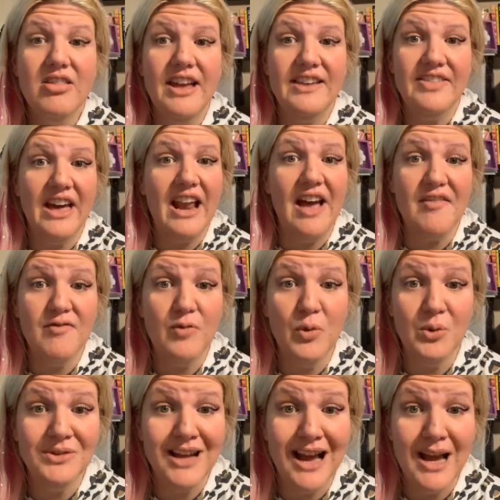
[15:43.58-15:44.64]
have
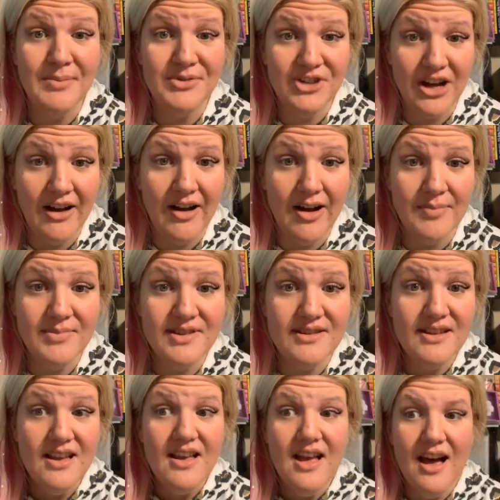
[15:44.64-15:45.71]
full-time jobs,
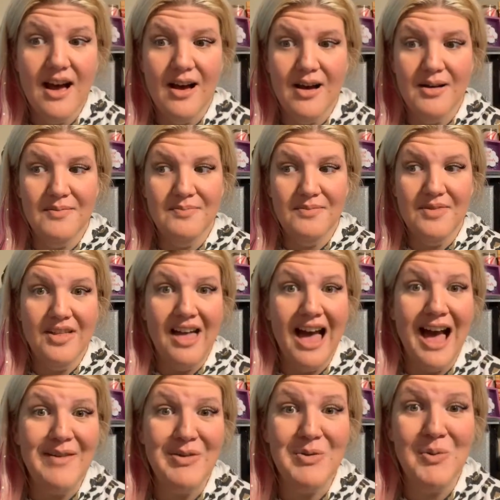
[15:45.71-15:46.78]

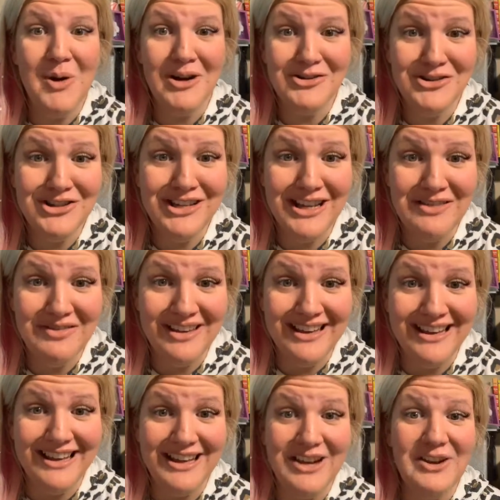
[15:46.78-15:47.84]
haven't watched
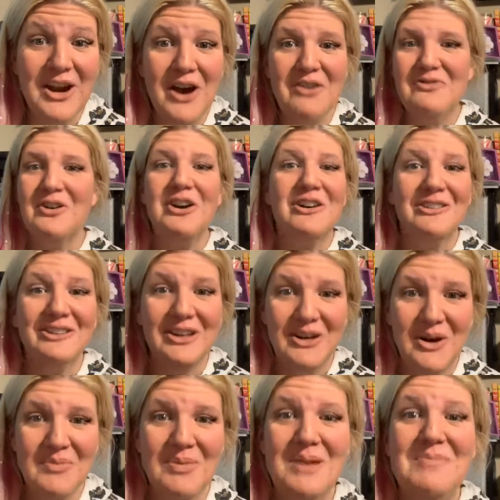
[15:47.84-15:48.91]
TV, for a
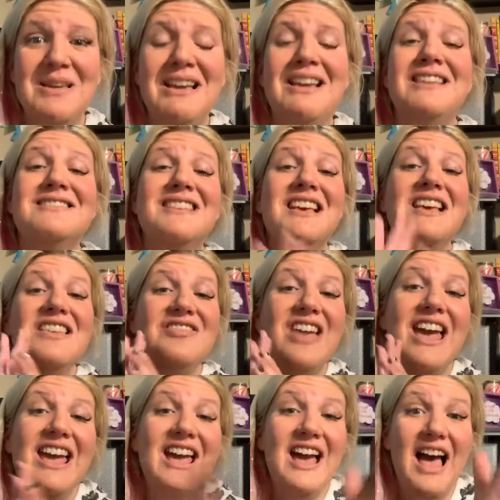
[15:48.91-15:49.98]
little bit because
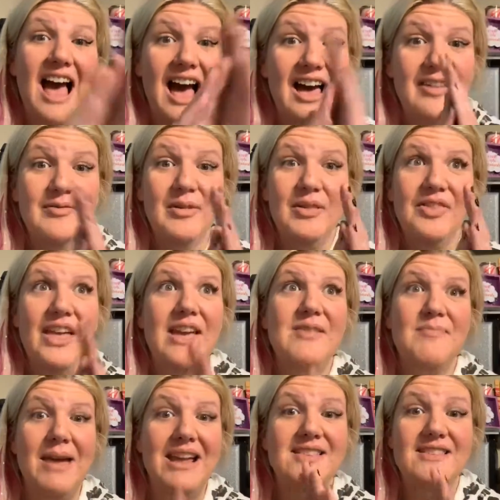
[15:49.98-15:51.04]
they
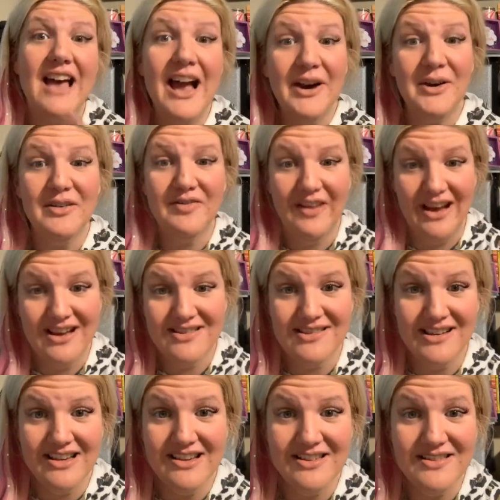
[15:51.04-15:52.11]
made
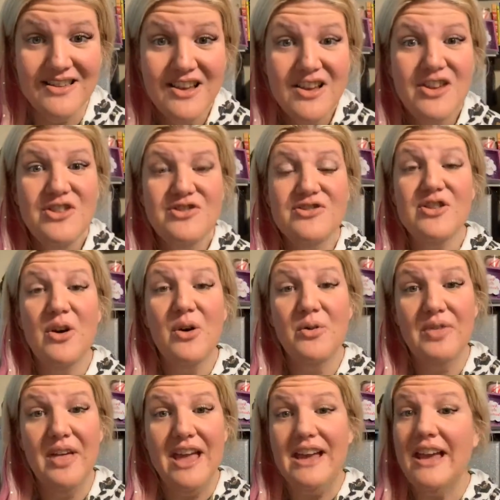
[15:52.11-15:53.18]
sacrifices so
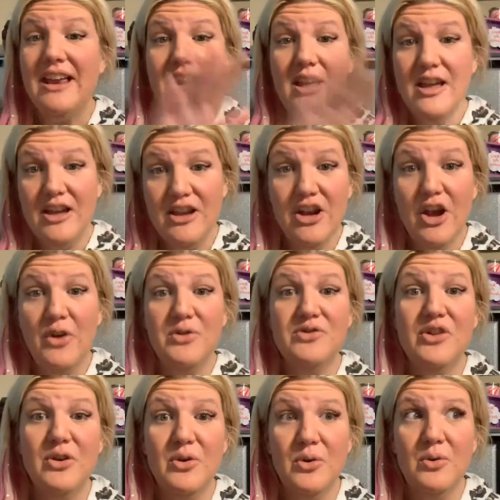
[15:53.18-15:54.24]
they can,
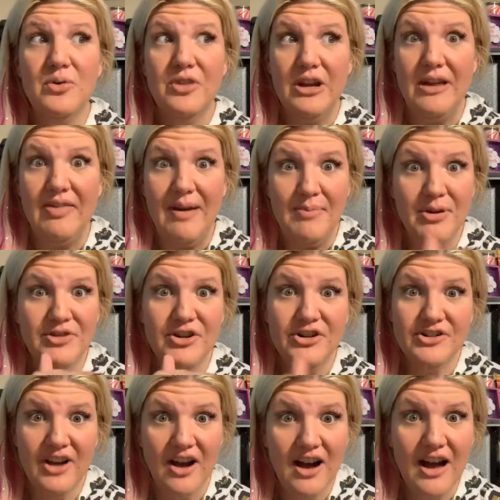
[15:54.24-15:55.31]
so they put their
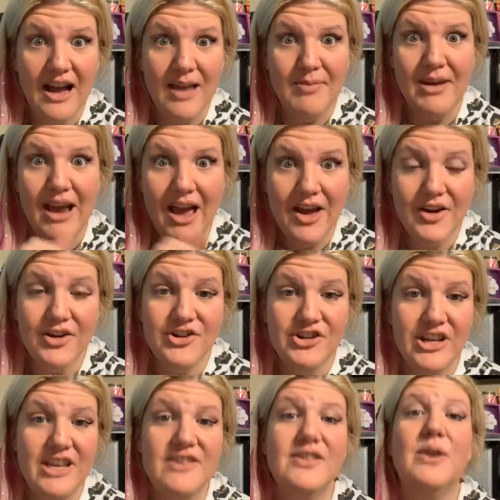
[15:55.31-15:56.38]
time and
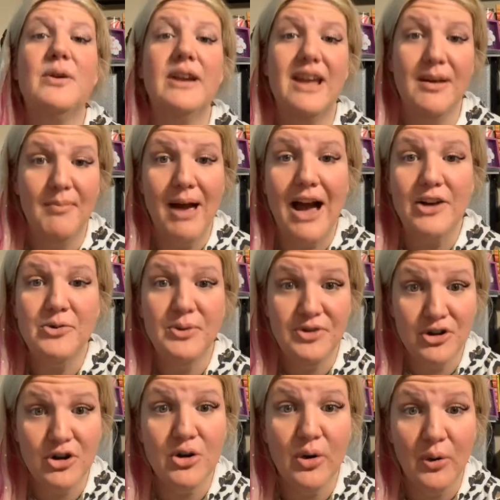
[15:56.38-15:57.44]
energy so it can match what
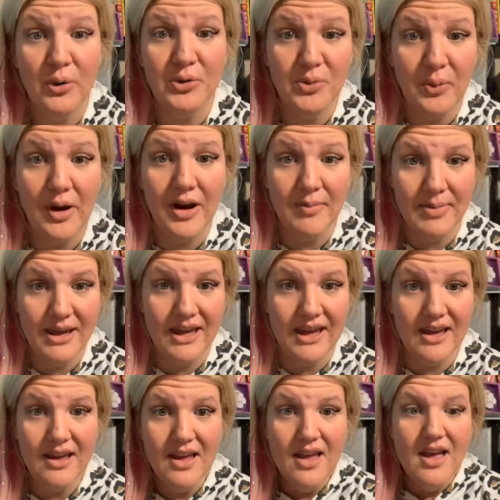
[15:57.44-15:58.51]
their goals want to
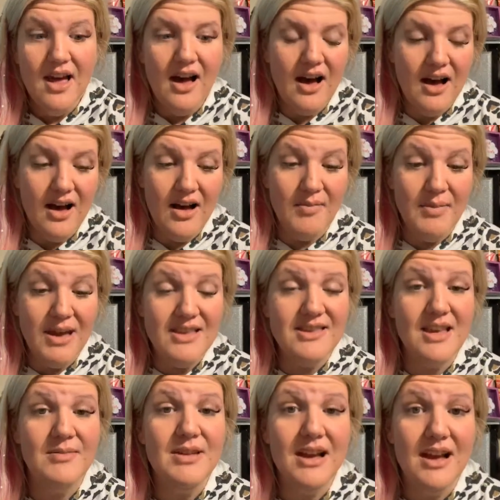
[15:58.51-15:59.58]
be. And
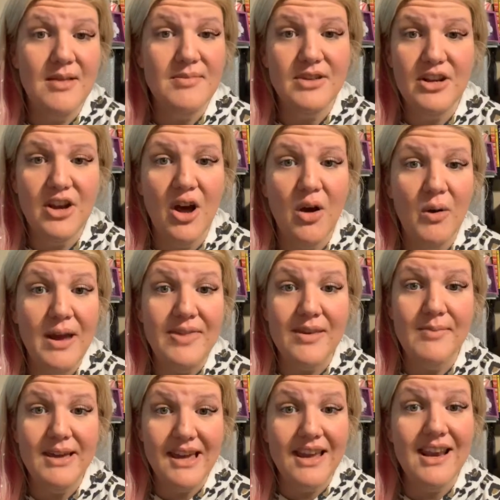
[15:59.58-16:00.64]
sometimes, in the
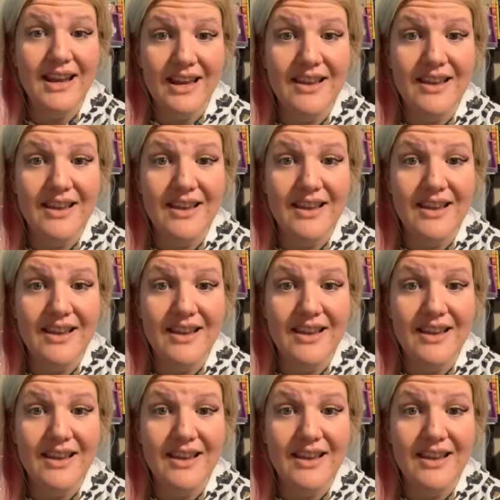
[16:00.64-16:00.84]
beginning, it